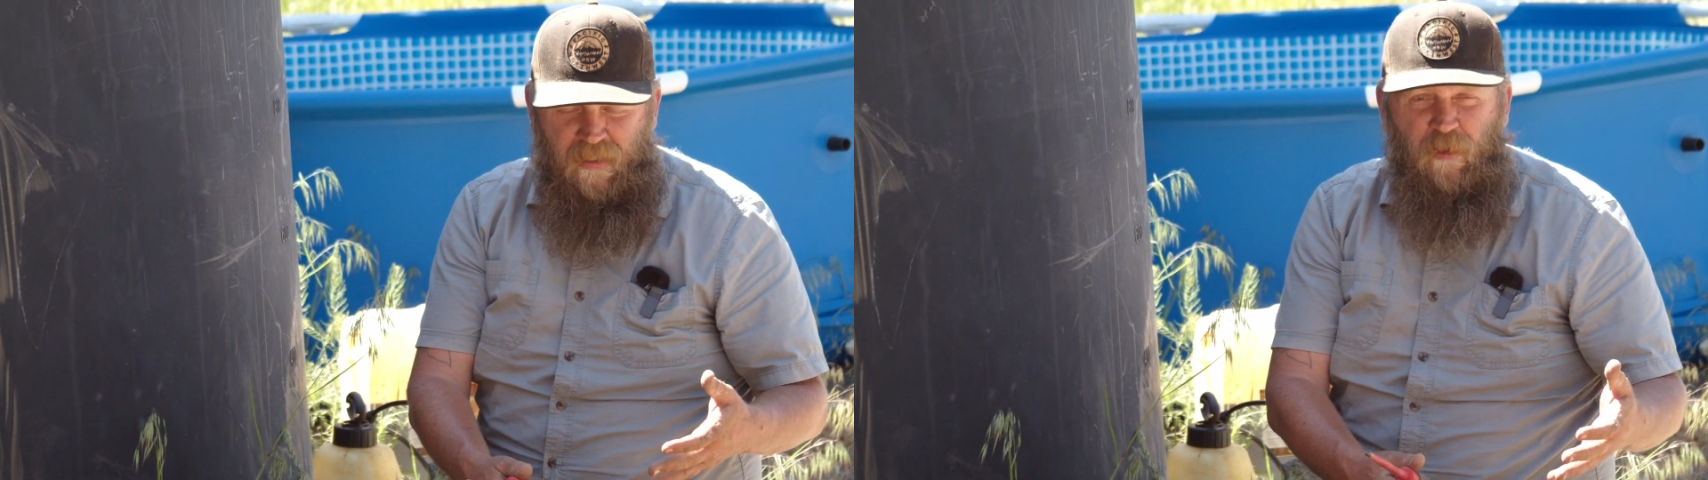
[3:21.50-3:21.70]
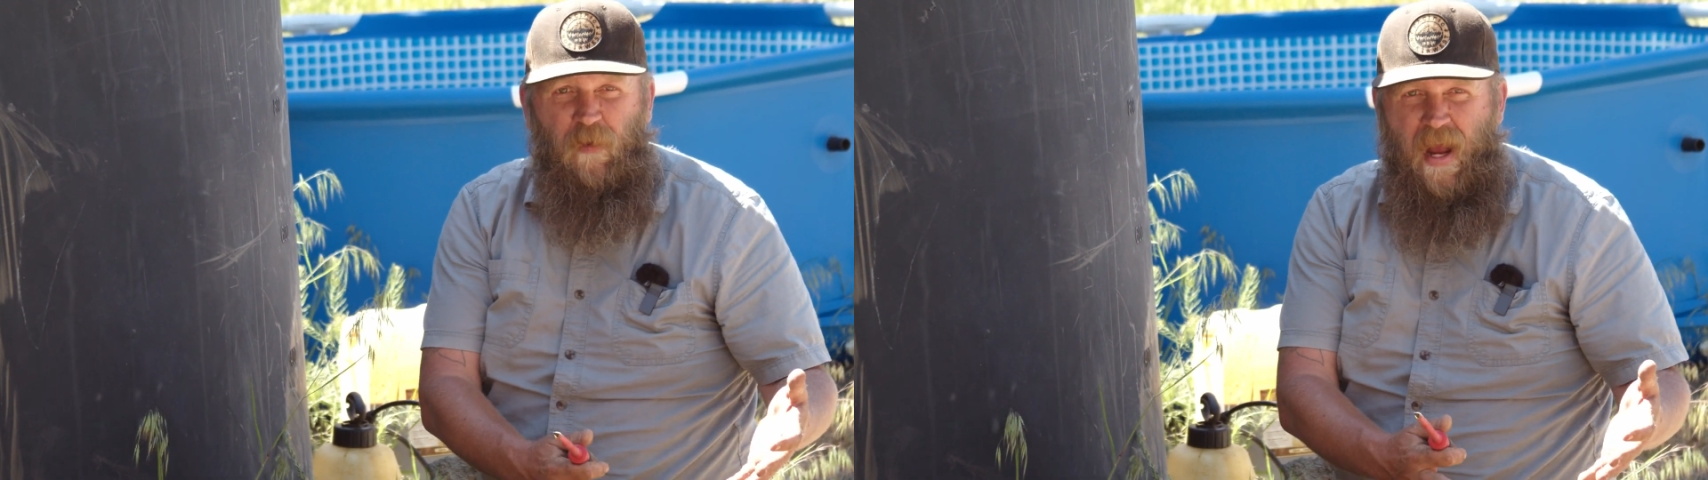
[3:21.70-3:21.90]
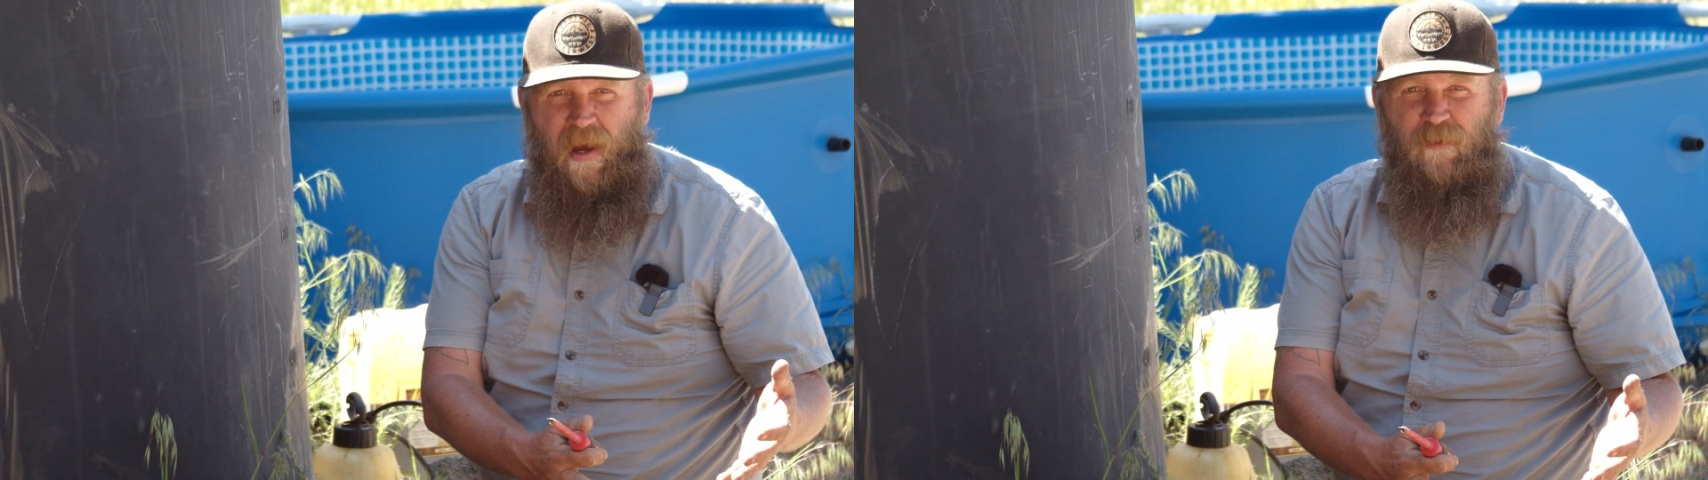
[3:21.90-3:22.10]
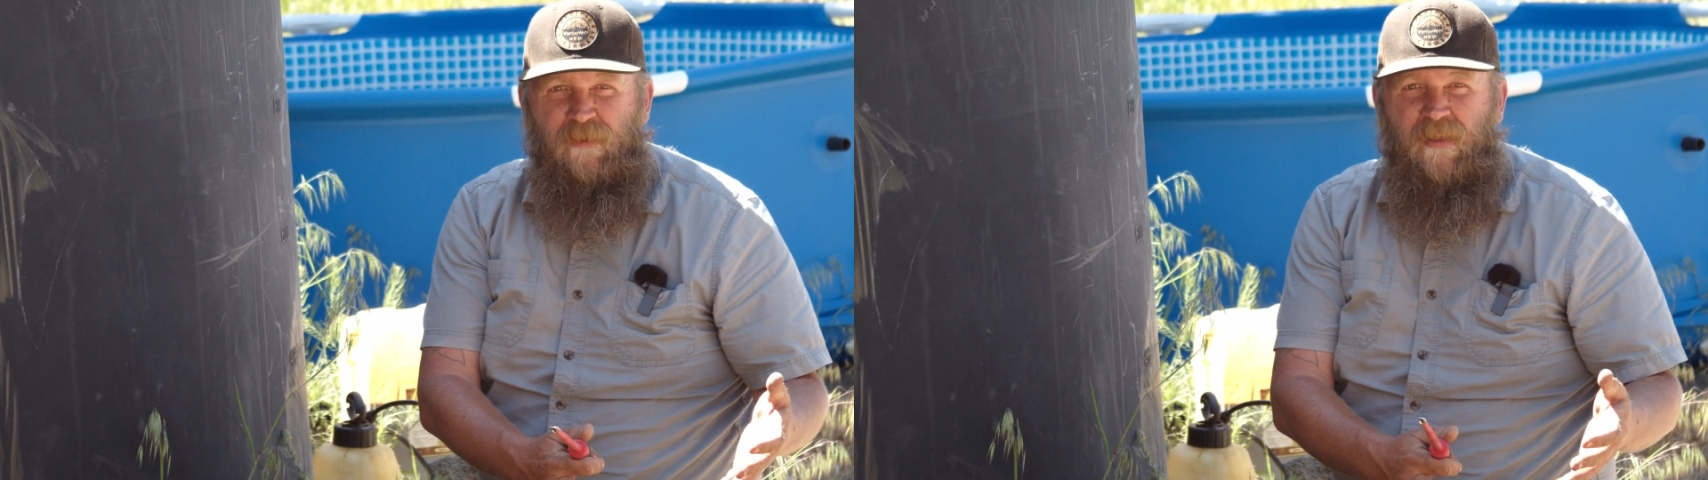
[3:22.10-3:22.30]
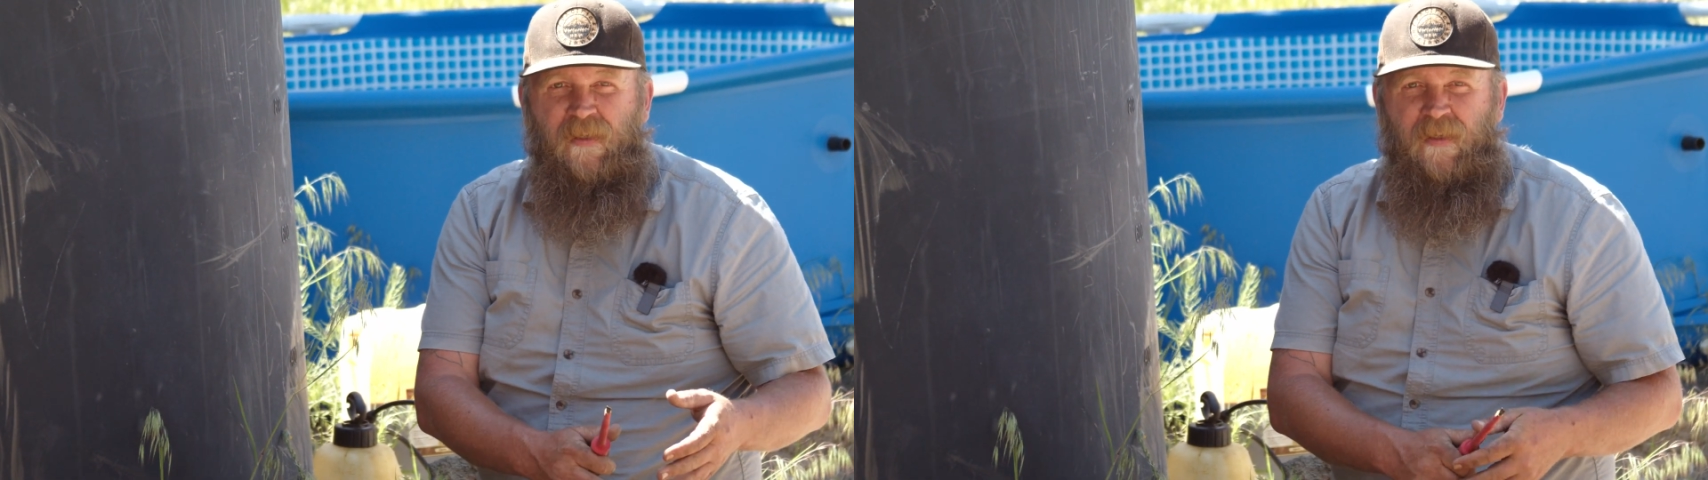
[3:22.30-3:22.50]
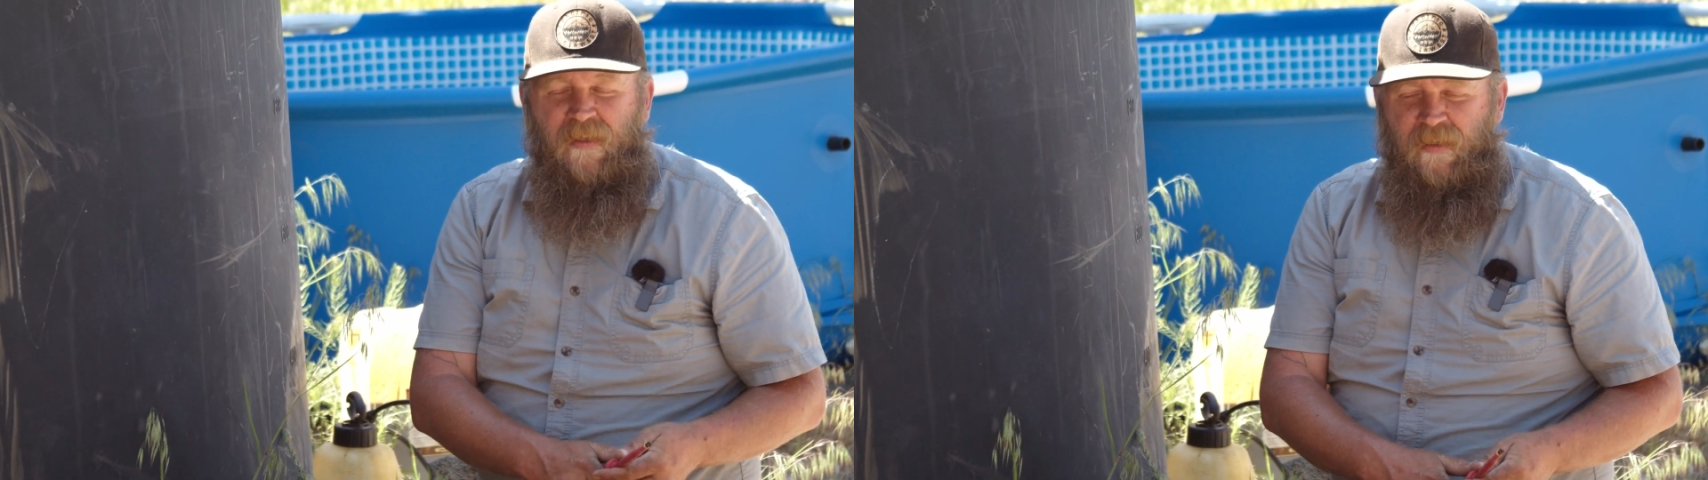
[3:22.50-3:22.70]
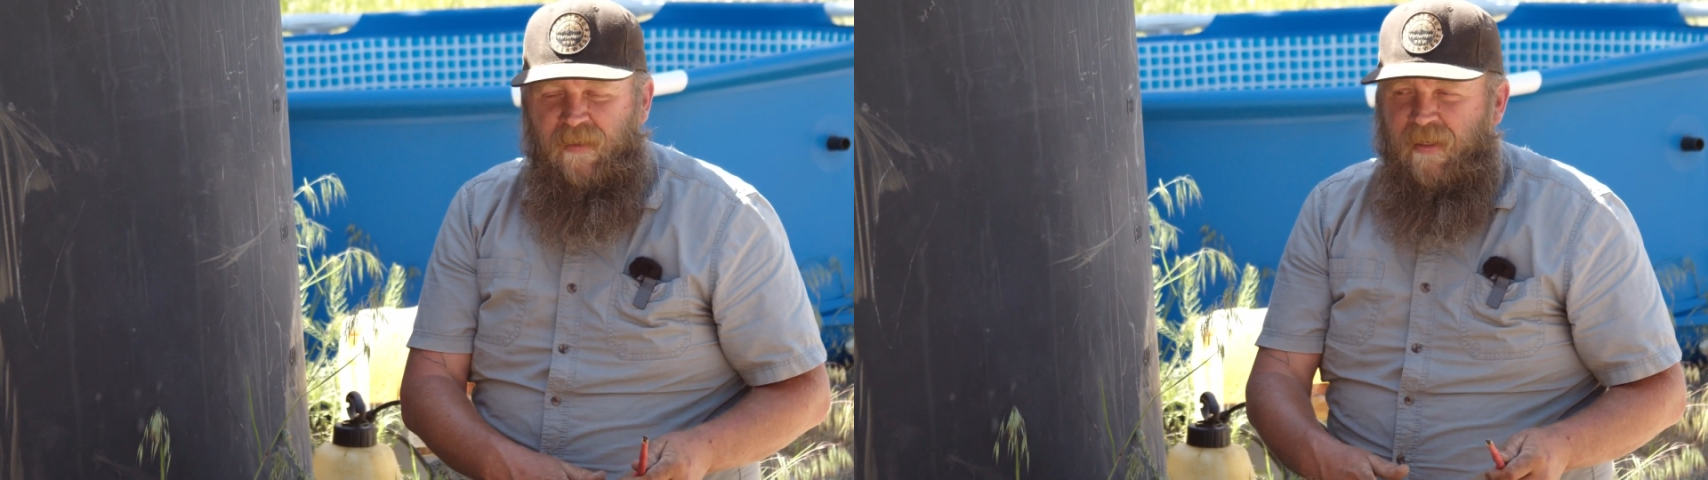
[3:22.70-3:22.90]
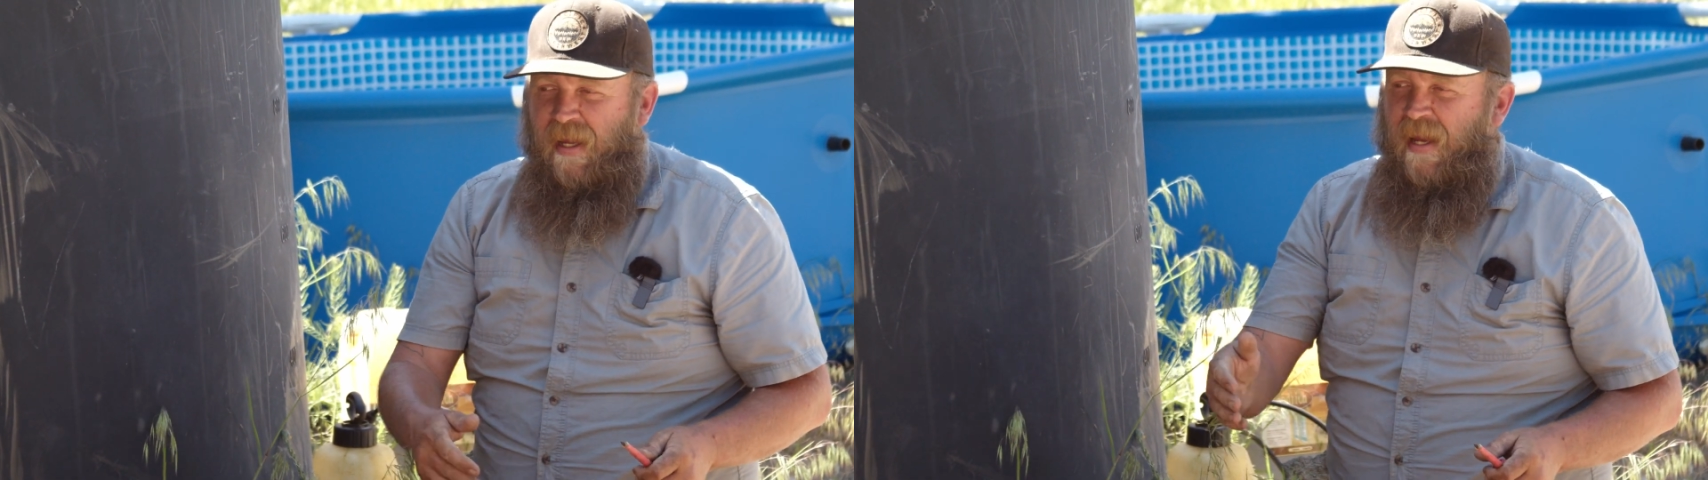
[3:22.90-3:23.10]
the ground,
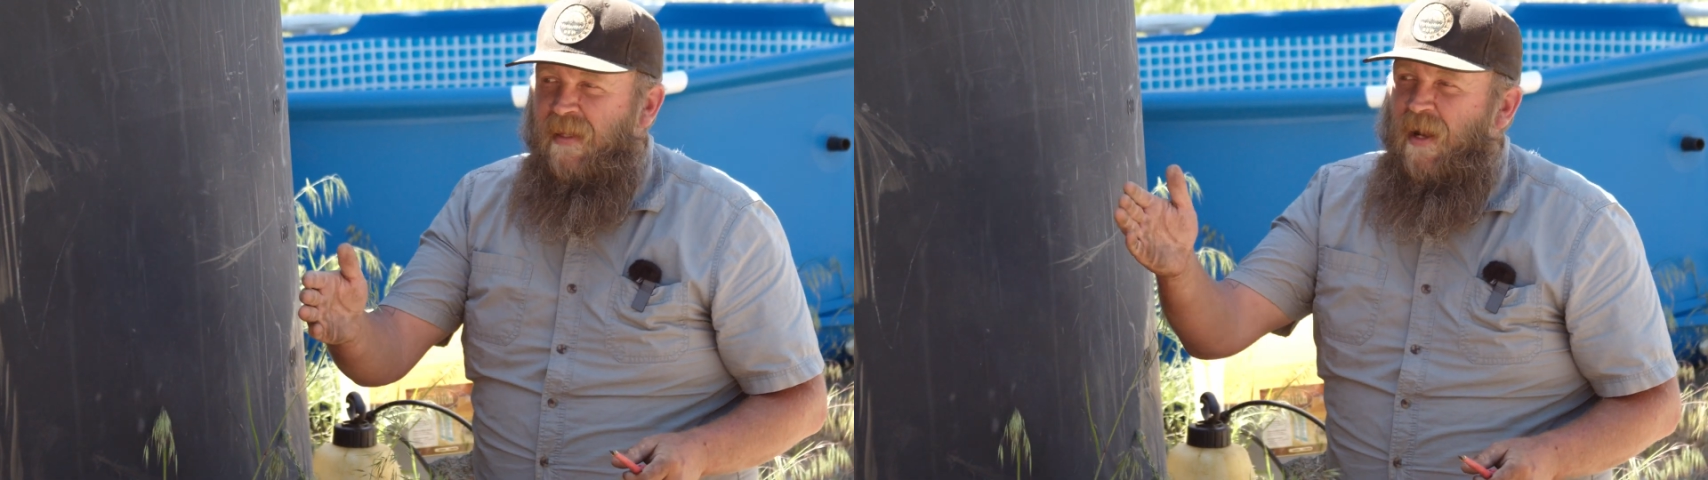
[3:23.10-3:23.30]
and